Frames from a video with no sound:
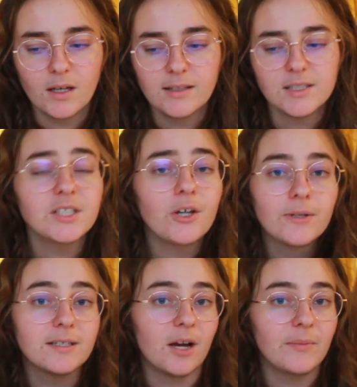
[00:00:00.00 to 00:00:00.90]
and this is the
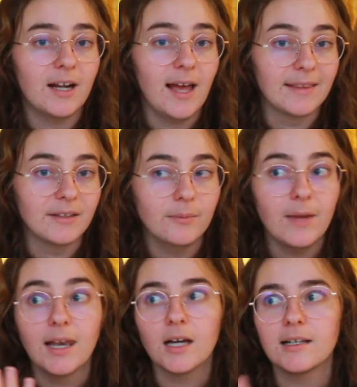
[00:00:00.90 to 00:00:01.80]
only time that I had them,
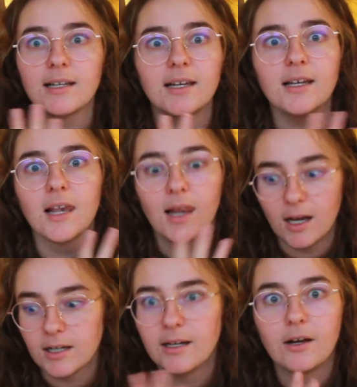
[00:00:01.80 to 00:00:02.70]
and luckily
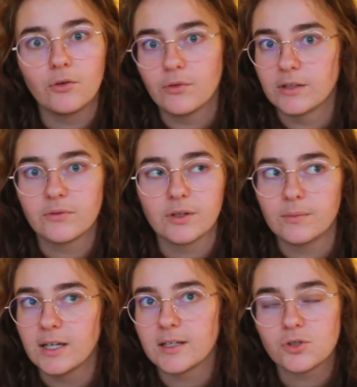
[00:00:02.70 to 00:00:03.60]
I got rid of
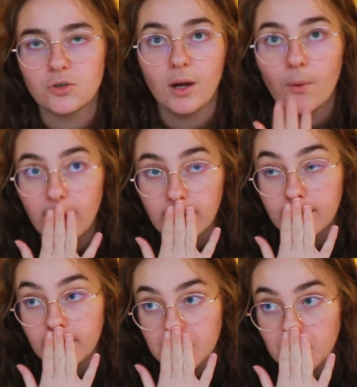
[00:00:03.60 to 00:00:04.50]
them like straight away.
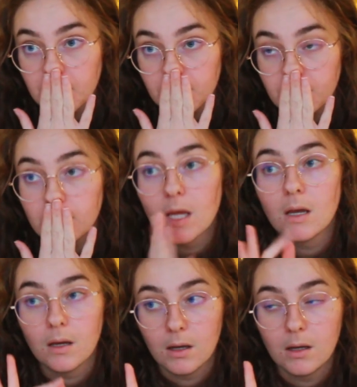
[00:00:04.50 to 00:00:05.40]
Like
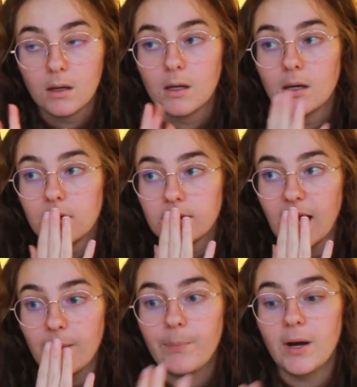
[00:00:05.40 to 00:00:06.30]

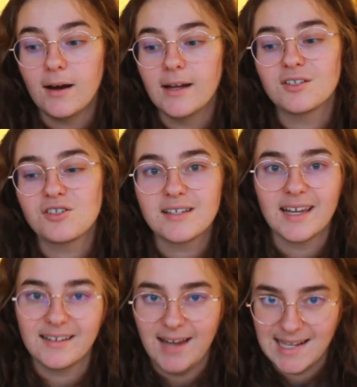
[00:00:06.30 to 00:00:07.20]
yeah, but I'd
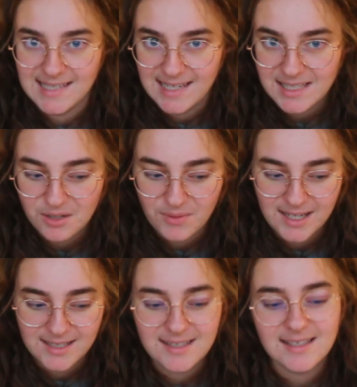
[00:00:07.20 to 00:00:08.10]
taken
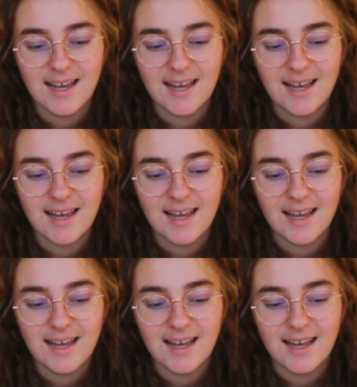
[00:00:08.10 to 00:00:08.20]
antihistamines,